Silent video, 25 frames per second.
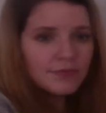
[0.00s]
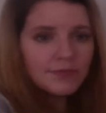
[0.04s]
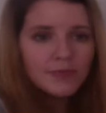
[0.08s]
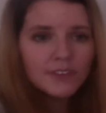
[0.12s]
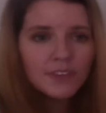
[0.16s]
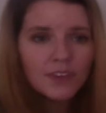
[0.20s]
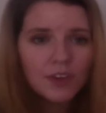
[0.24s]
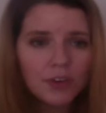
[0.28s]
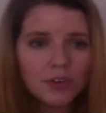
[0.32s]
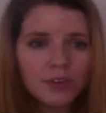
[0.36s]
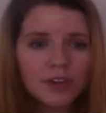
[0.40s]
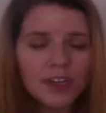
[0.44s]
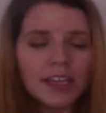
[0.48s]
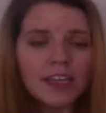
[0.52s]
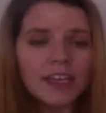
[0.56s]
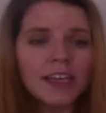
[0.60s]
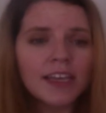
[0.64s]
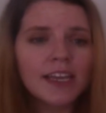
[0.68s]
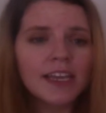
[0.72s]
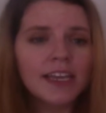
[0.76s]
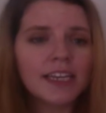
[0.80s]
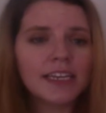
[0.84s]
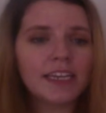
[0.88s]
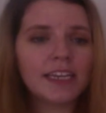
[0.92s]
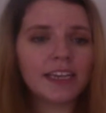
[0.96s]
So
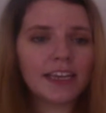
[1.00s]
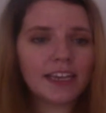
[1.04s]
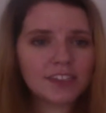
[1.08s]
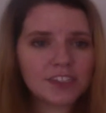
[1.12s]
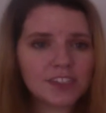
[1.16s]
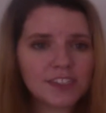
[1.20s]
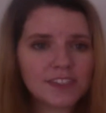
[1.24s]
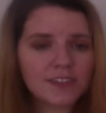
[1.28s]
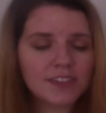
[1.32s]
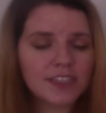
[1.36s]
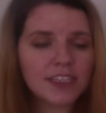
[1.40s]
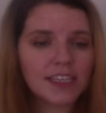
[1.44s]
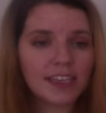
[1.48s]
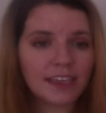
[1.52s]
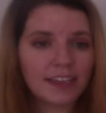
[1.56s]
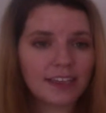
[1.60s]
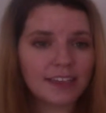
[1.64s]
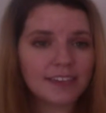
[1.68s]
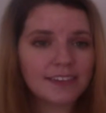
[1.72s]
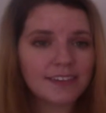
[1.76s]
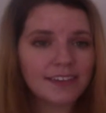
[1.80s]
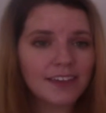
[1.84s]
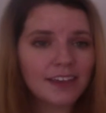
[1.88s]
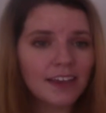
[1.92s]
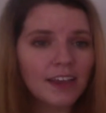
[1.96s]
negation's really
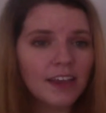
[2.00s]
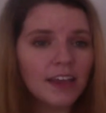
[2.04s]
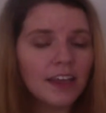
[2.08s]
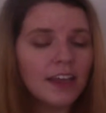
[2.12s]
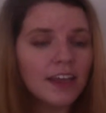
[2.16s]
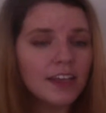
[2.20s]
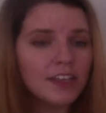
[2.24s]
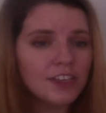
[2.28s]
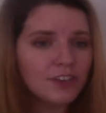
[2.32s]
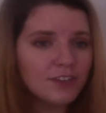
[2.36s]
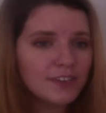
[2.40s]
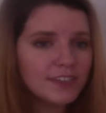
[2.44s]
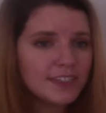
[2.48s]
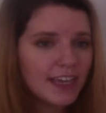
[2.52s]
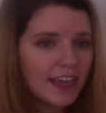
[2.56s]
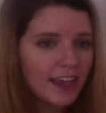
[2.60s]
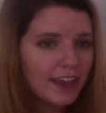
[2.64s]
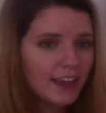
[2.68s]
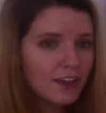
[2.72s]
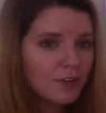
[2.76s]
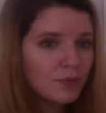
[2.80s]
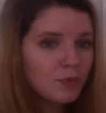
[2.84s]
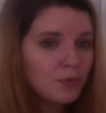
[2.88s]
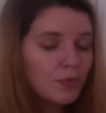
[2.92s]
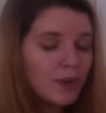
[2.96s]
easy. You
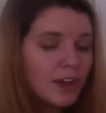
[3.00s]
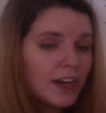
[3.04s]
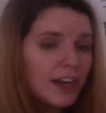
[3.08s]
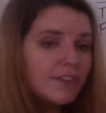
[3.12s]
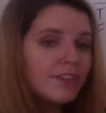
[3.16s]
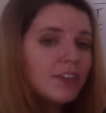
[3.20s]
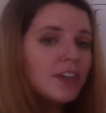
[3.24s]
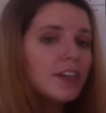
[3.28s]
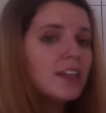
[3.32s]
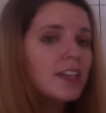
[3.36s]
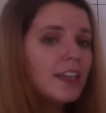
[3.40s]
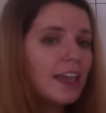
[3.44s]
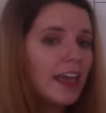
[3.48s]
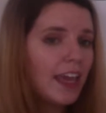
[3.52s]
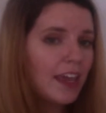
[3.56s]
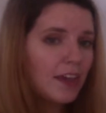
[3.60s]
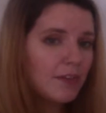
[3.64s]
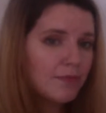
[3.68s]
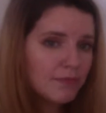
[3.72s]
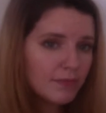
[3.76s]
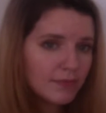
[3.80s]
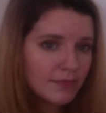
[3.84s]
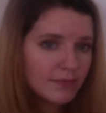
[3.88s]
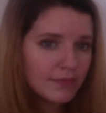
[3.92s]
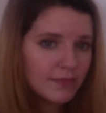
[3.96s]
take whatever
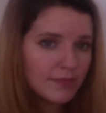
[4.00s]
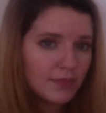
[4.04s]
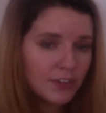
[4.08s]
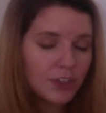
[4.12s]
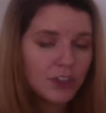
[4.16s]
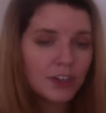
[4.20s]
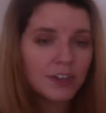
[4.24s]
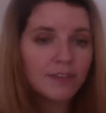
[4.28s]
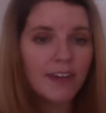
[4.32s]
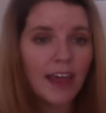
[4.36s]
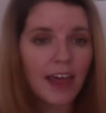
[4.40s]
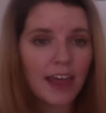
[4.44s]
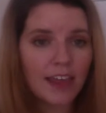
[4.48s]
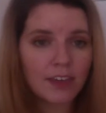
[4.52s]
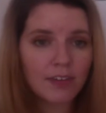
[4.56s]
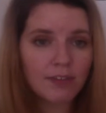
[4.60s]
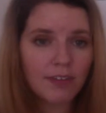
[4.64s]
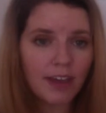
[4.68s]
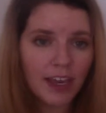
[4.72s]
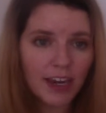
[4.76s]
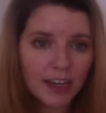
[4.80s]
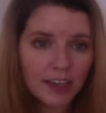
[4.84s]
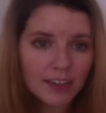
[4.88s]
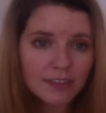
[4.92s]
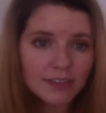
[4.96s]
claim you're
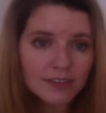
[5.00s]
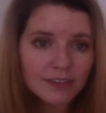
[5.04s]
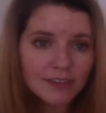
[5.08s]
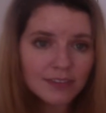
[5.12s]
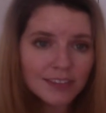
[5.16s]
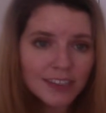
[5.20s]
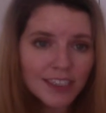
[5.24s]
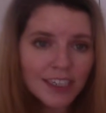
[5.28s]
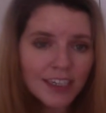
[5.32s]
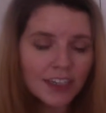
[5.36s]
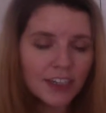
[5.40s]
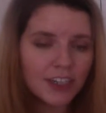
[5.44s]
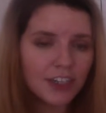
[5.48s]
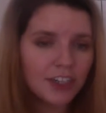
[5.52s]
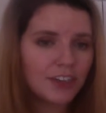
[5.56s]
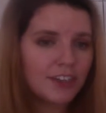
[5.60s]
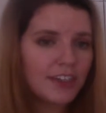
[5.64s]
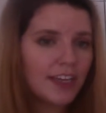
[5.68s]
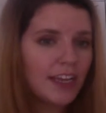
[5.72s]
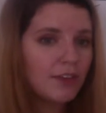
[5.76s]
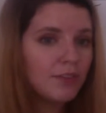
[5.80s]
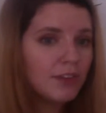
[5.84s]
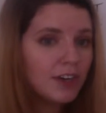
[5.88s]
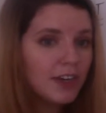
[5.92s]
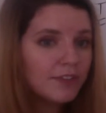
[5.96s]
evaluating, or you
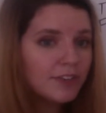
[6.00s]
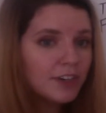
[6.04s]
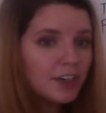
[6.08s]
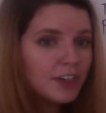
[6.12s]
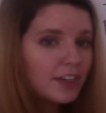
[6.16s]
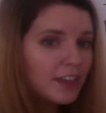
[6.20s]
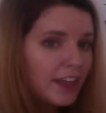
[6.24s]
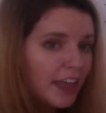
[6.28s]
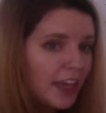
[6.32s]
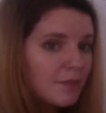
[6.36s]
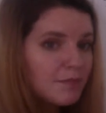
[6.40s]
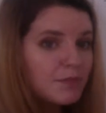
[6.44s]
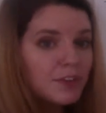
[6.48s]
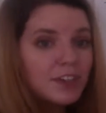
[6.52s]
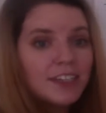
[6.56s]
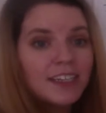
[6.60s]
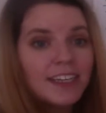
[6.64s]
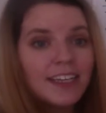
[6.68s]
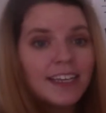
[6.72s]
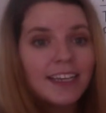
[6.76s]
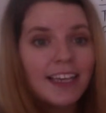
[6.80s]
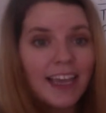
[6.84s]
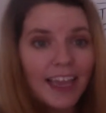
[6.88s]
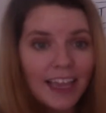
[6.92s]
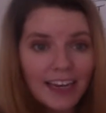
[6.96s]
take whatever claim you're
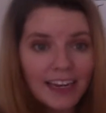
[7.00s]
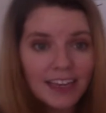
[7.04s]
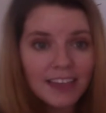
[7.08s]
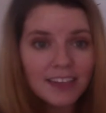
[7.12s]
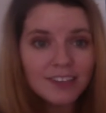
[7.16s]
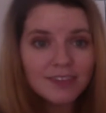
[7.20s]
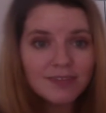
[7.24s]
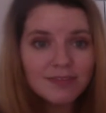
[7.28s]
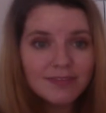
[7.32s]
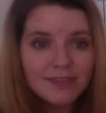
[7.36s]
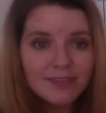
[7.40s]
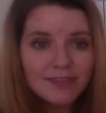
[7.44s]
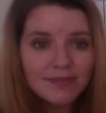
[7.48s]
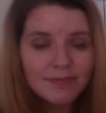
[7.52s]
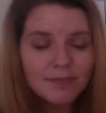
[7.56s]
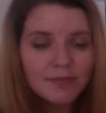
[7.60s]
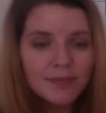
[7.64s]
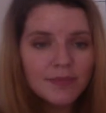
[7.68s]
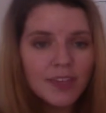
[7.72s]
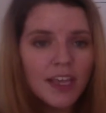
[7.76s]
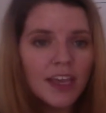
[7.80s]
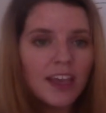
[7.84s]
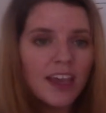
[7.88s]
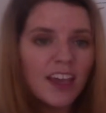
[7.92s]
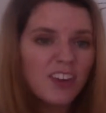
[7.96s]
negating, and
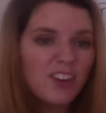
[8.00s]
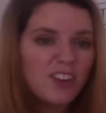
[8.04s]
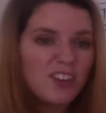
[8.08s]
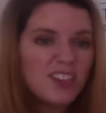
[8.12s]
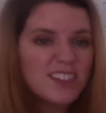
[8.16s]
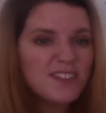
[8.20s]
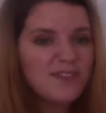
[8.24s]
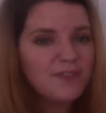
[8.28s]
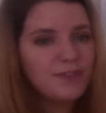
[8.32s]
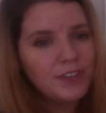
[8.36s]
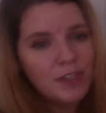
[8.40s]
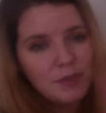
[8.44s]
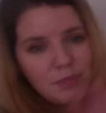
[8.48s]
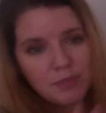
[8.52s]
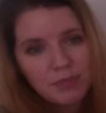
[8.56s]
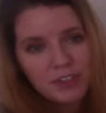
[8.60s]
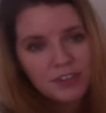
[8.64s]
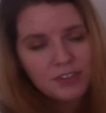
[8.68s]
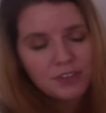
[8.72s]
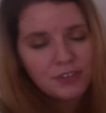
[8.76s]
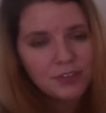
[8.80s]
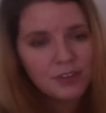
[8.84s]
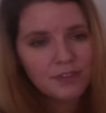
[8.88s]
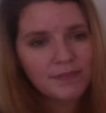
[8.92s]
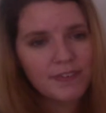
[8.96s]
you just flip
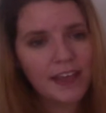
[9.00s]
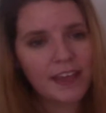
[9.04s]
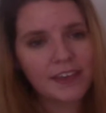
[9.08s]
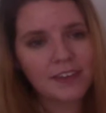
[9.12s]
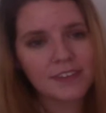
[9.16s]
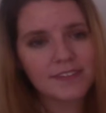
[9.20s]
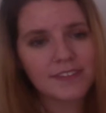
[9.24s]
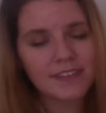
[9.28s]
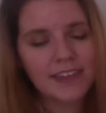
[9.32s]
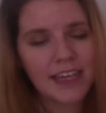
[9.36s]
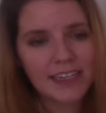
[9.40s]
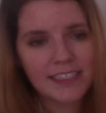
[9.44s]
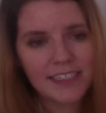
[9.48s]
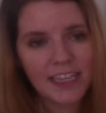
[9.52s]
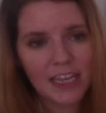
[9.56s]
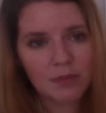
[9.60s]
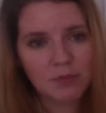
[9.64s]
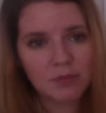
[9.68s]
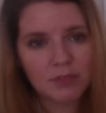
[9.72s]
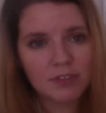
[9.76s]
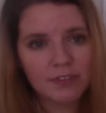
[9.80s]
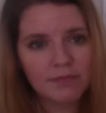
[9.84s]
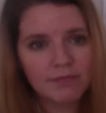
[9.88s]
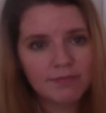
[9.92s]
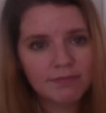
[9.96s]
the truth values of that
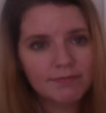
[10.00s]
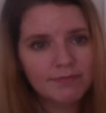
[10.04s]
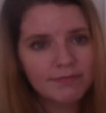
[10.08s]
table.